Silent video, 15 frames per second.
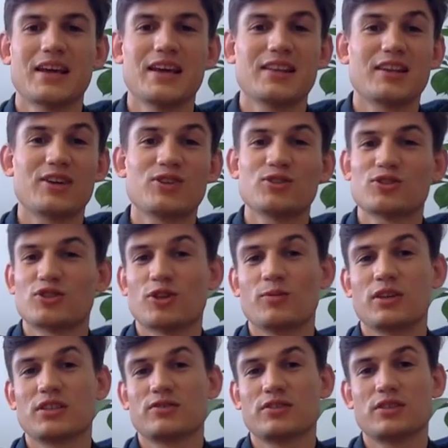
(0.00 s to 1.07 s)
Thank you so
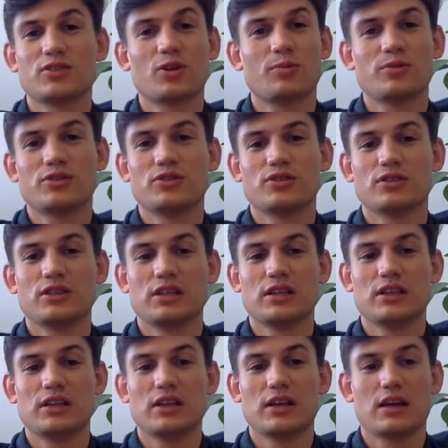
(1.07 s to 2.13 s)
much for this
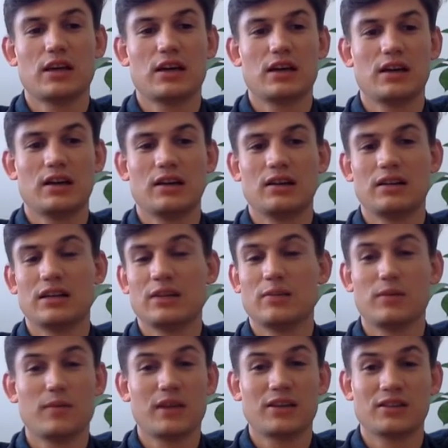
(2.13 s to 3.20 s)
opportunity and letting me
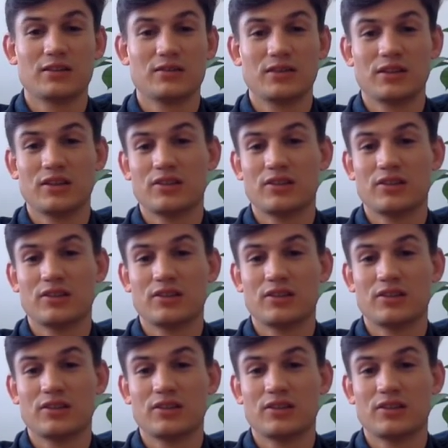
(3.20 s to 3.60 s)
make this video.